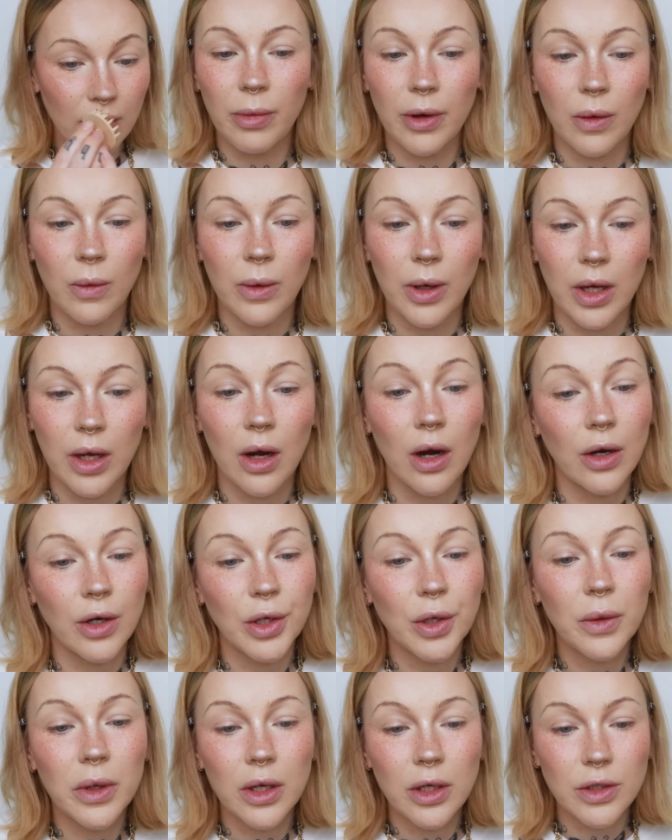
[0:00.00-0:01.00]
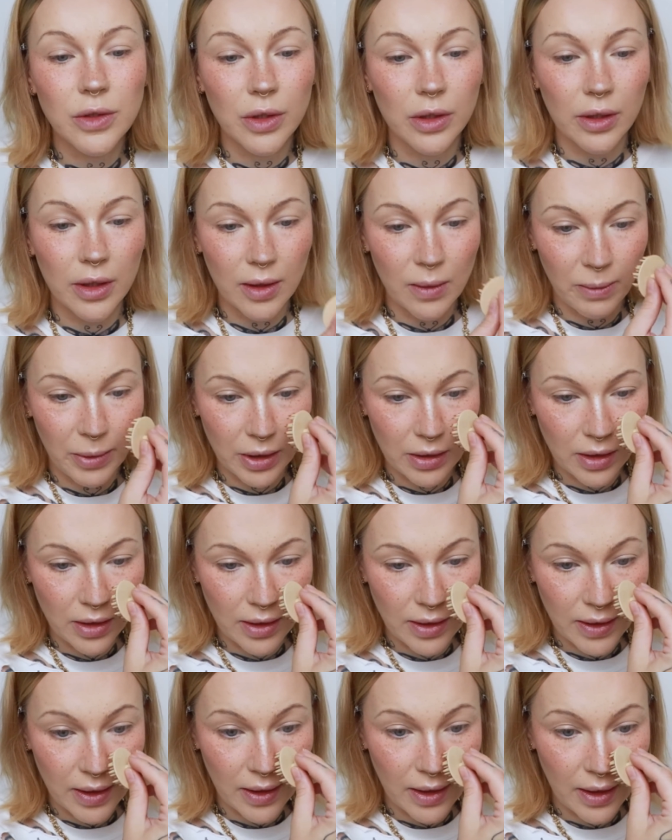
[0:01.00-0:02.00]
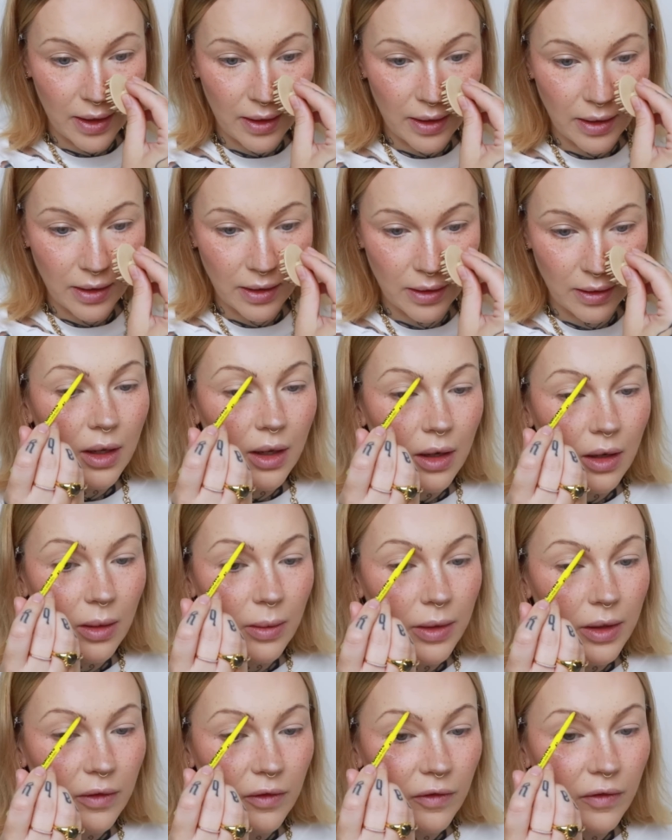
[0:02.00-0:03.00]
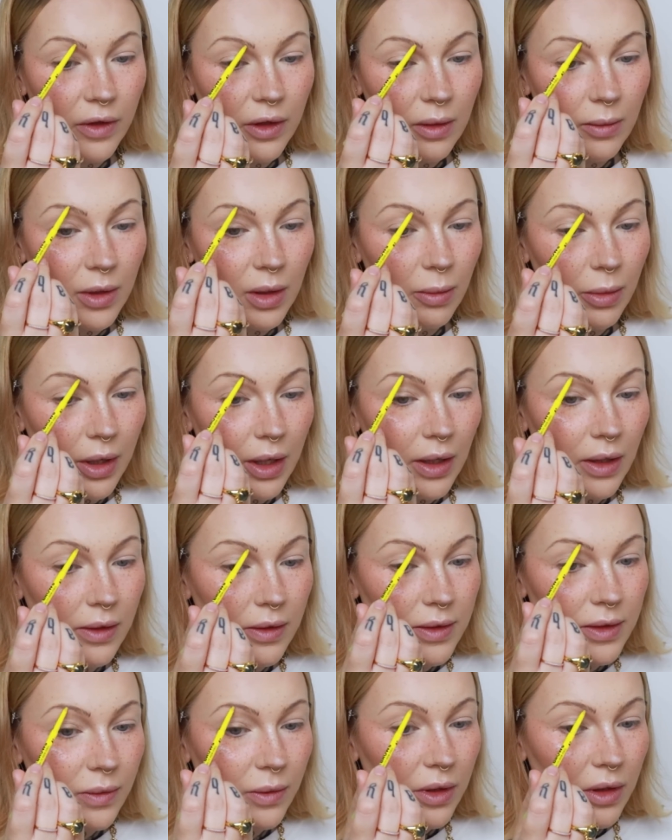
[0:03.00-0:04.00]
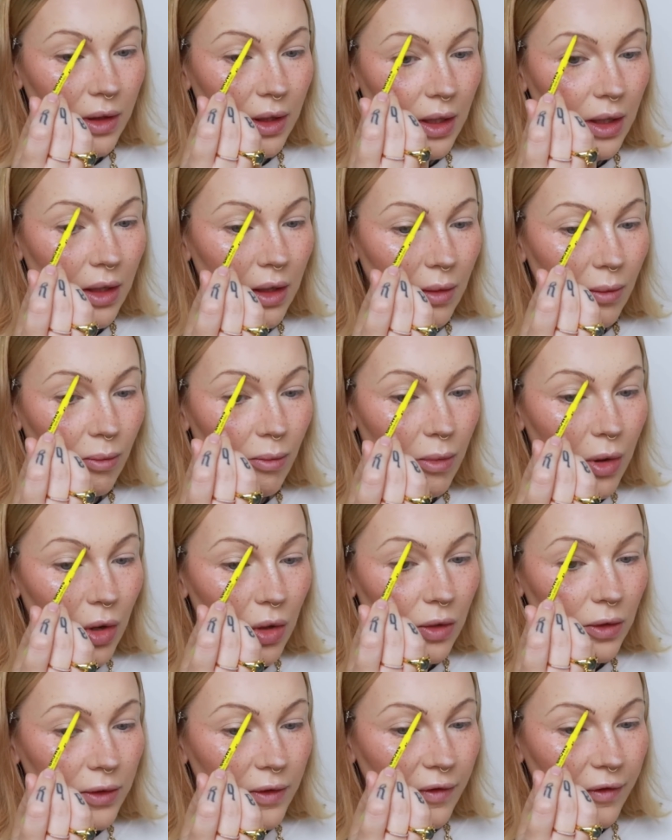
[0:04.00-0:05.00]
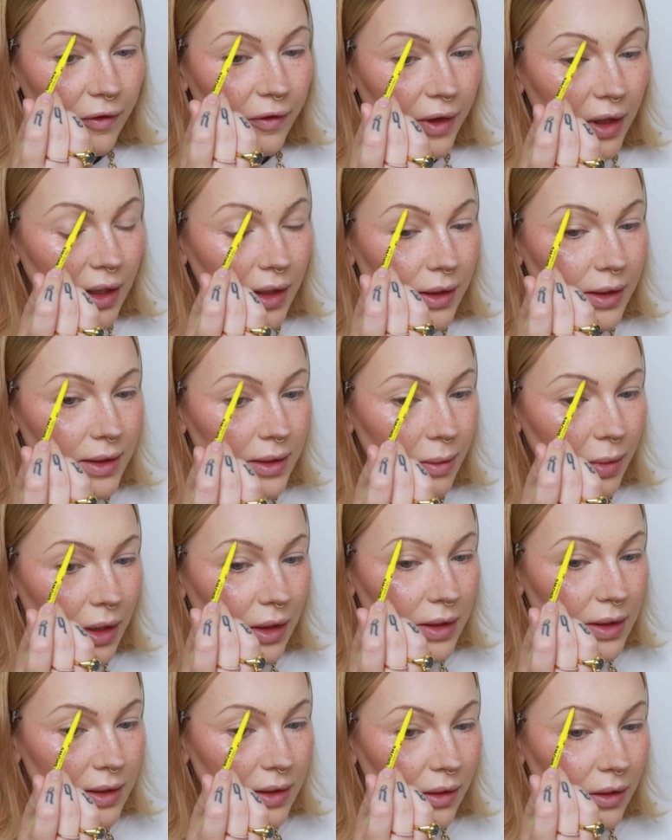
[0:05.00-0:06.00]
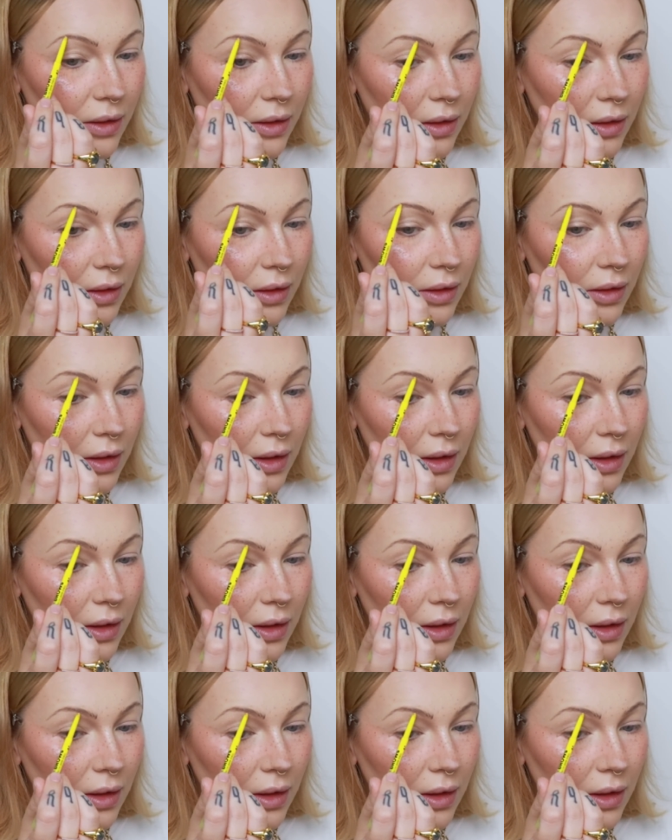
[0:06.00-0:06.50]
But we are doing a trillion billion today. Now I'm gonna fill in my brows with the Bold Face pencil